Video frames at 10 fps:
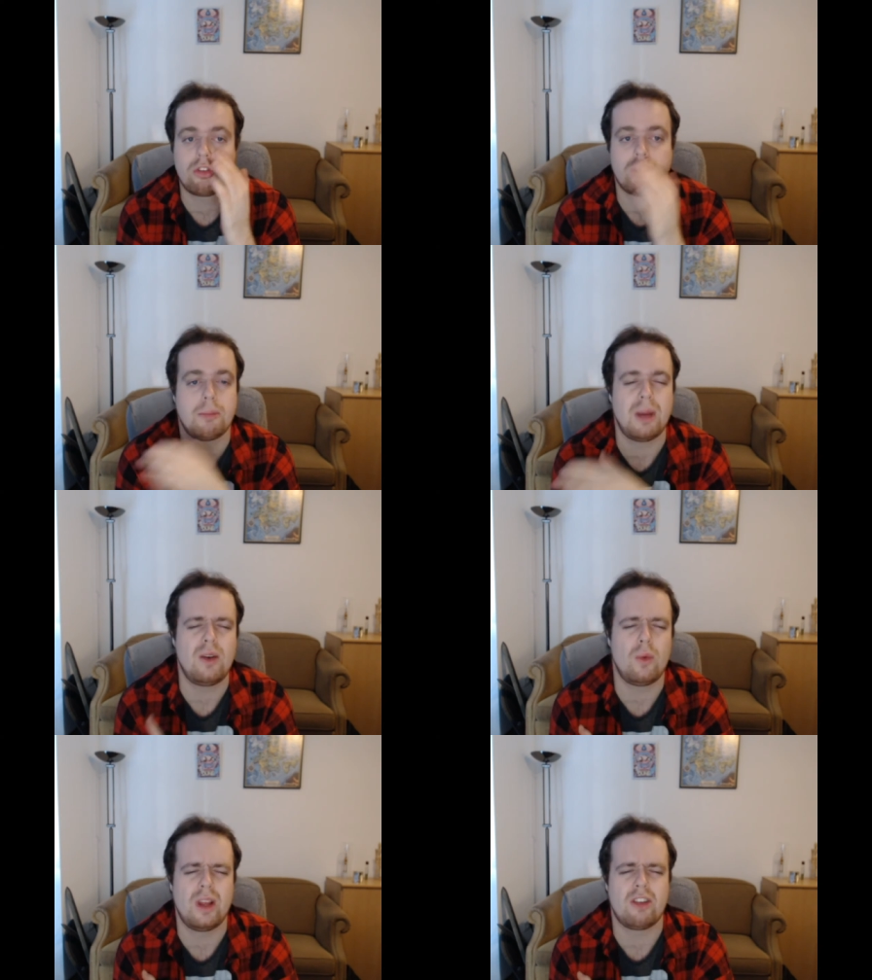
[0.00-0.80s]
the
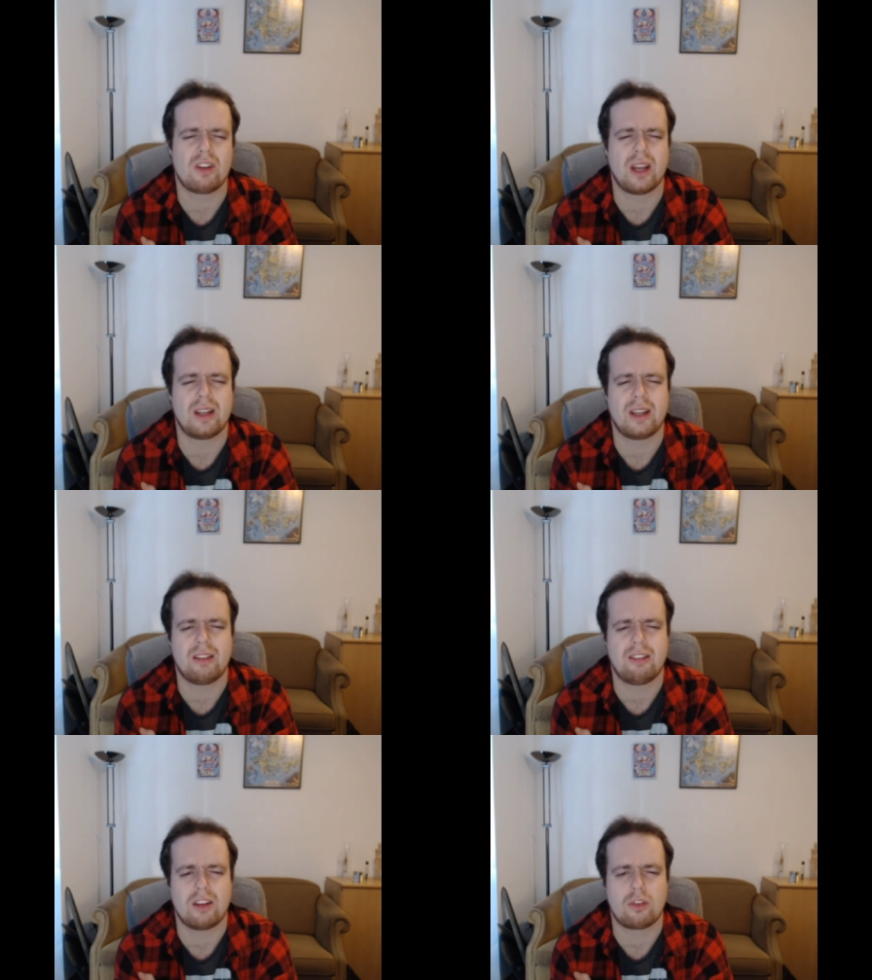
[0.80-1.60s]
main reason I
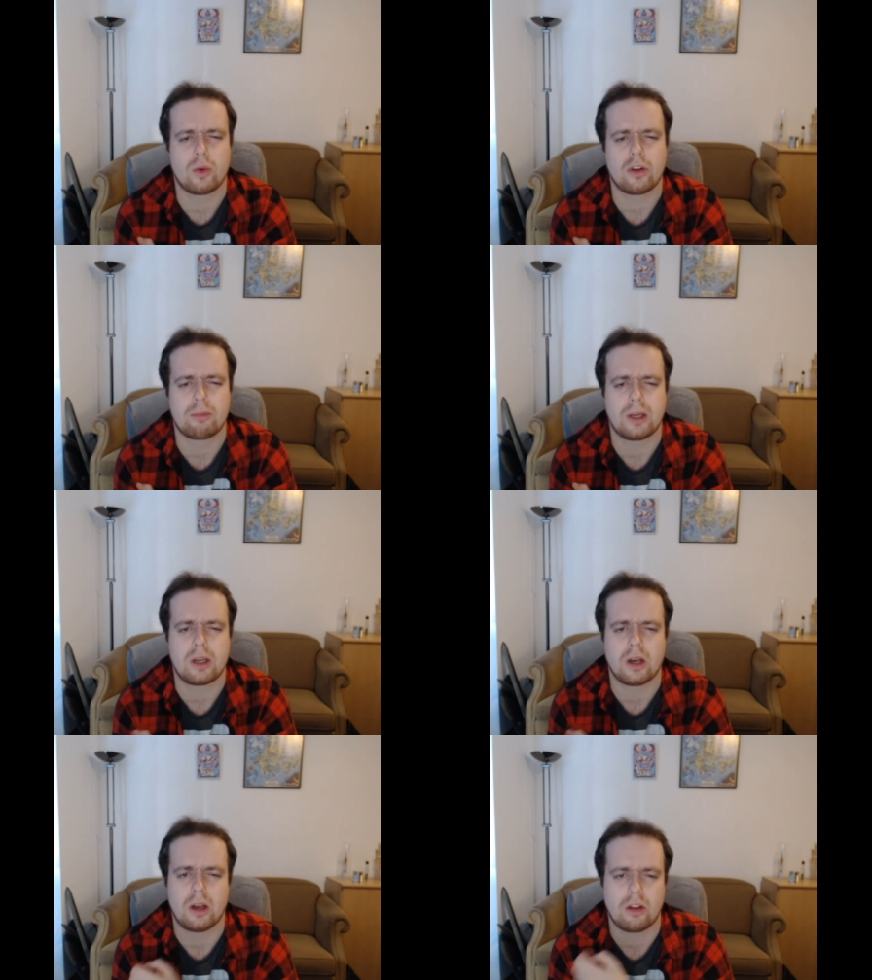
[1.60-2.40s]
did this was
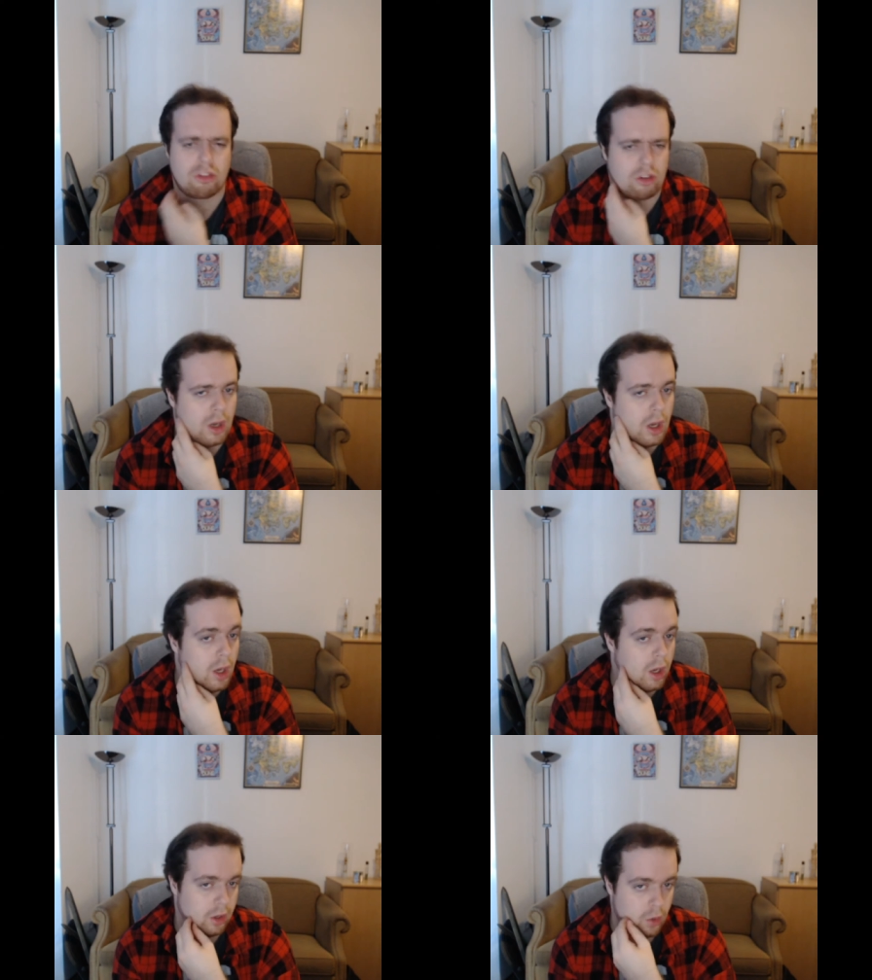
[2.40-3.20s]
because
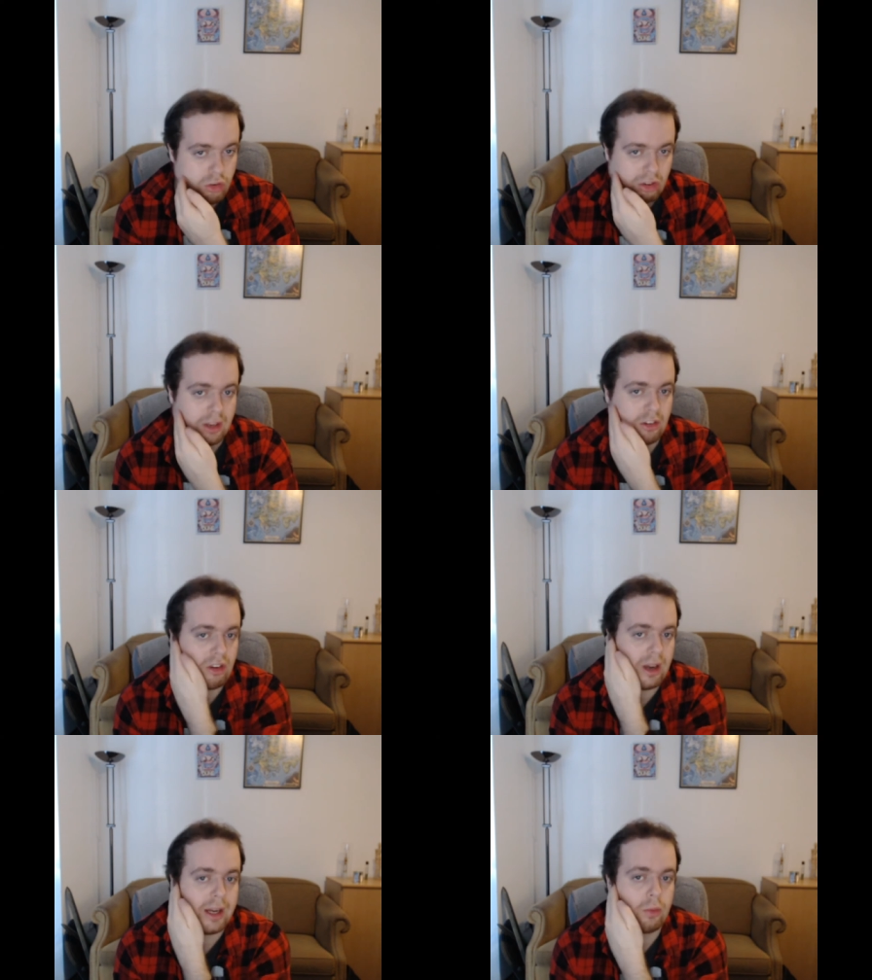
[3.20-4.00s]
using these
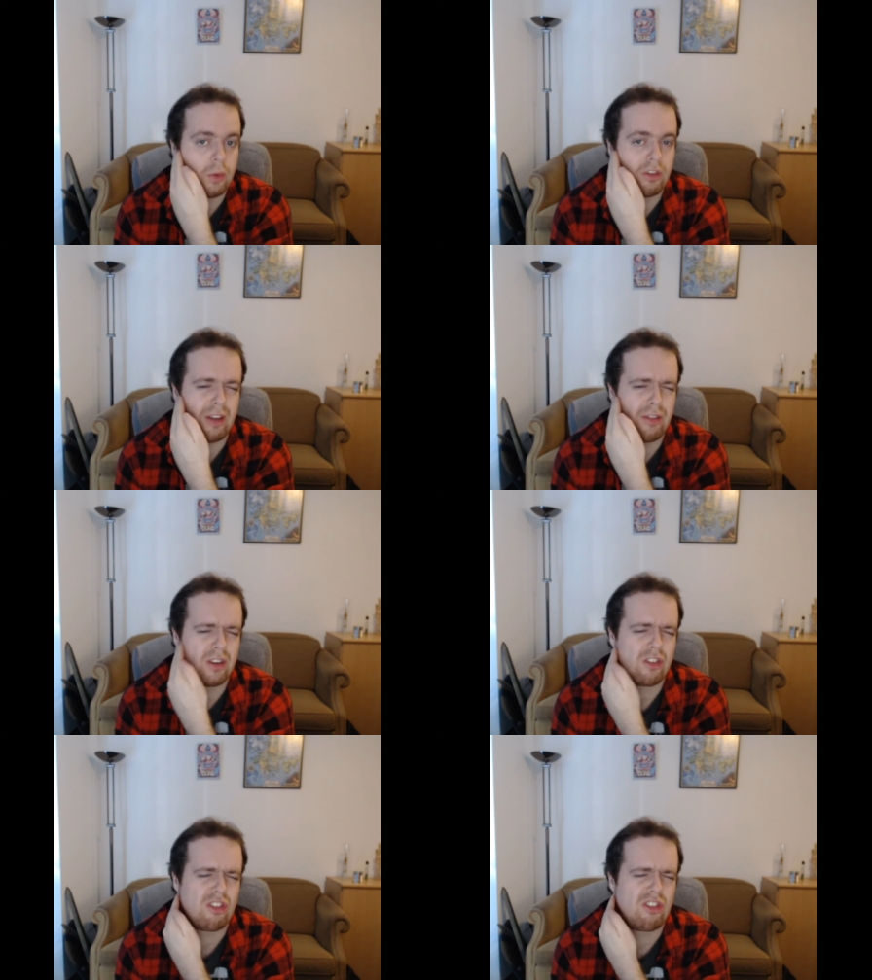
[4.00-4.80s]
sites was having
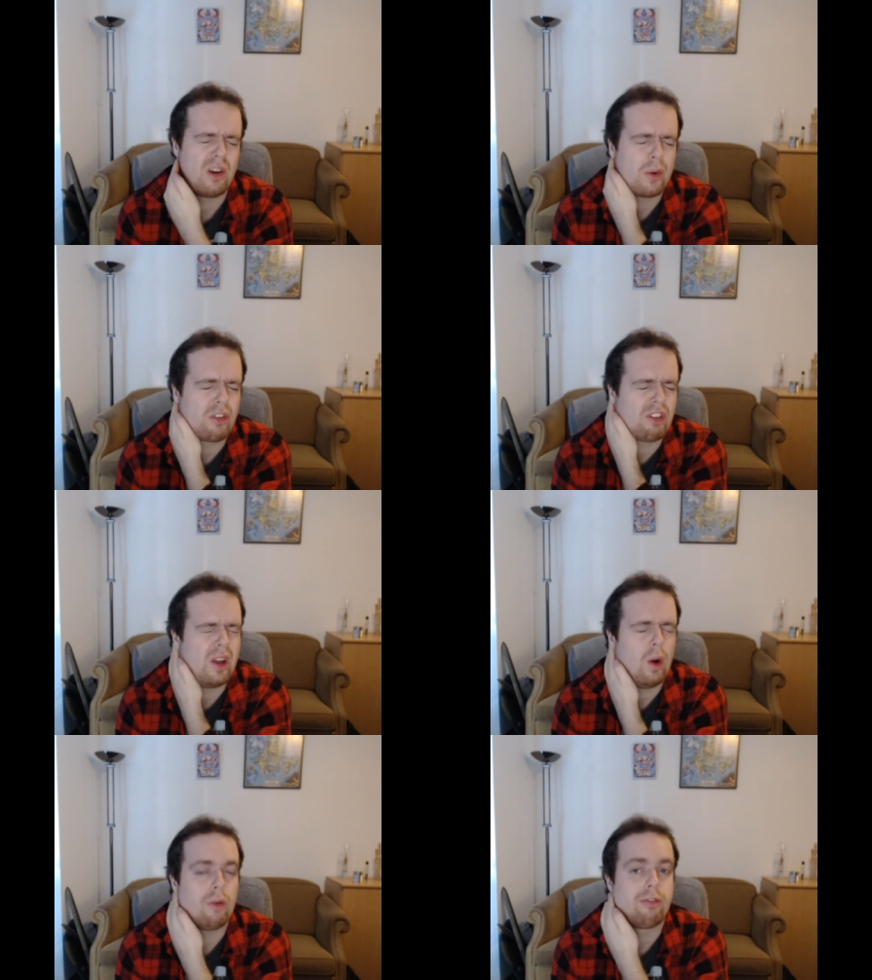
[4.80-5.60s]
a seriously
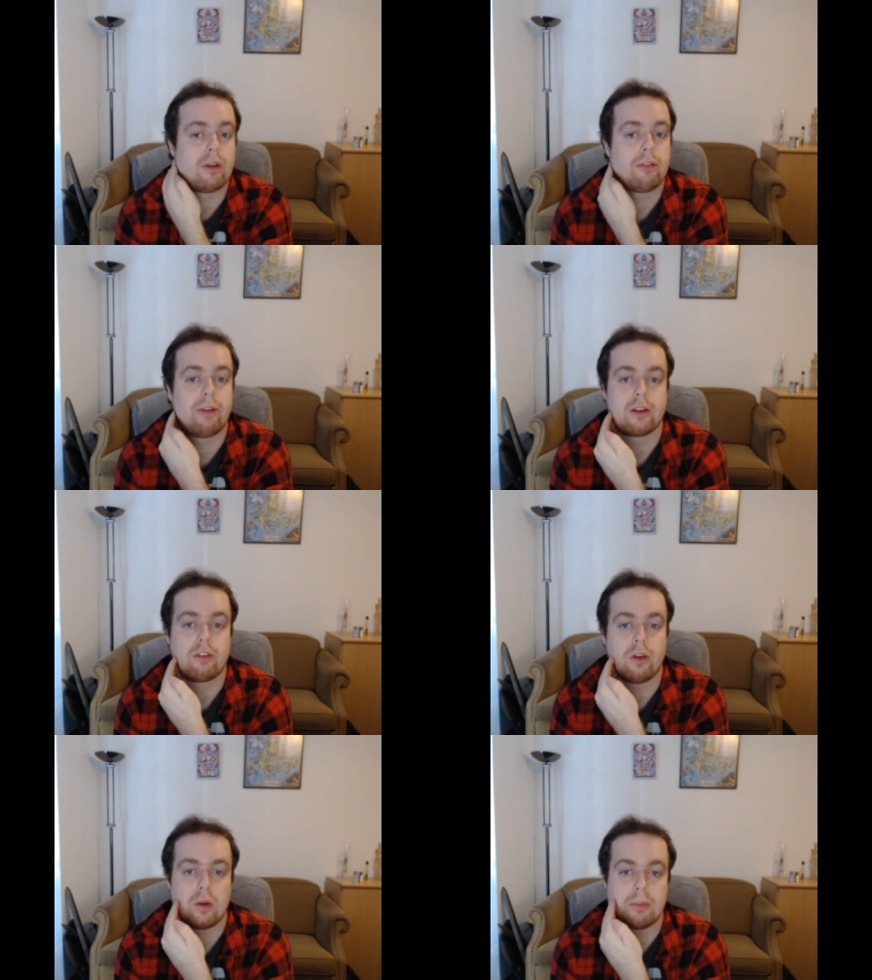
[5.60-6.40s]
awful effect
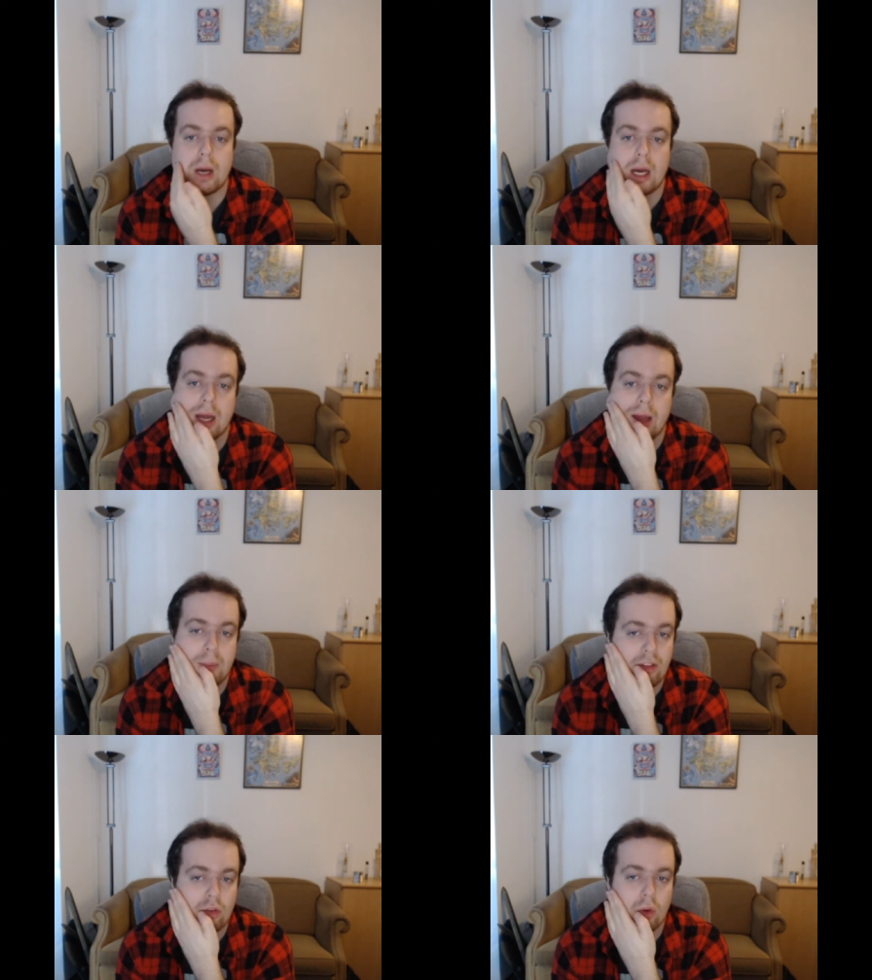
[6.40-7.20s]
on my
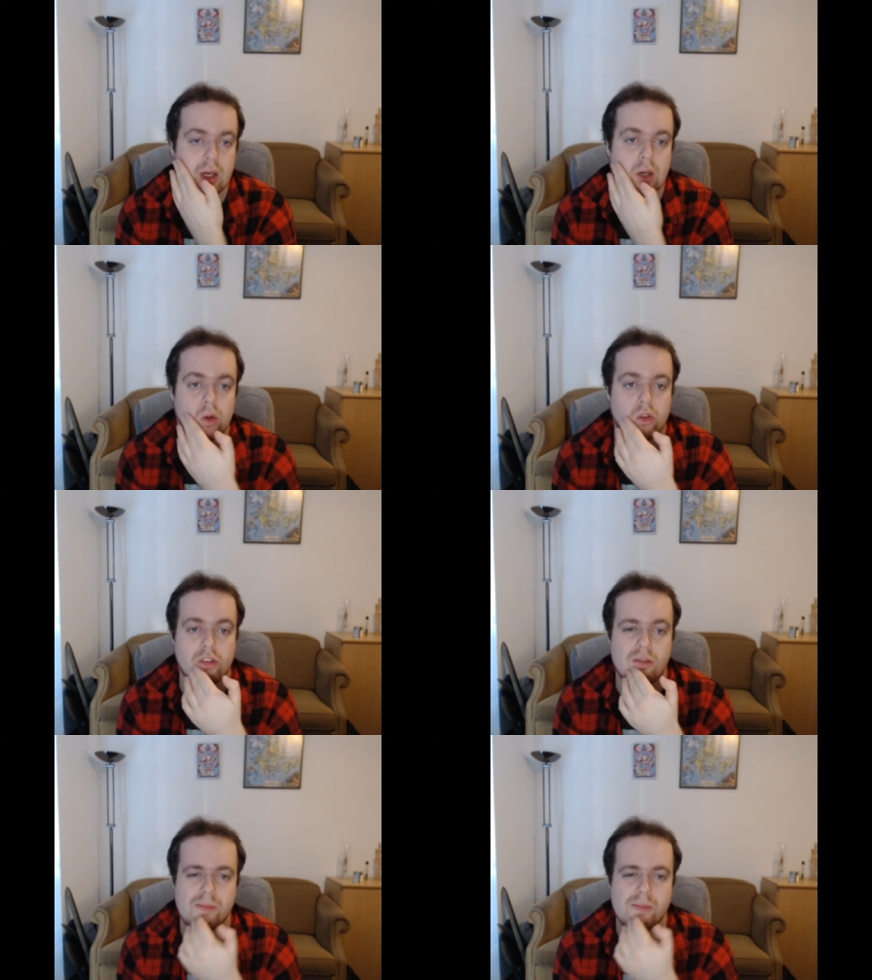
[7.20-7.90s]
mental health.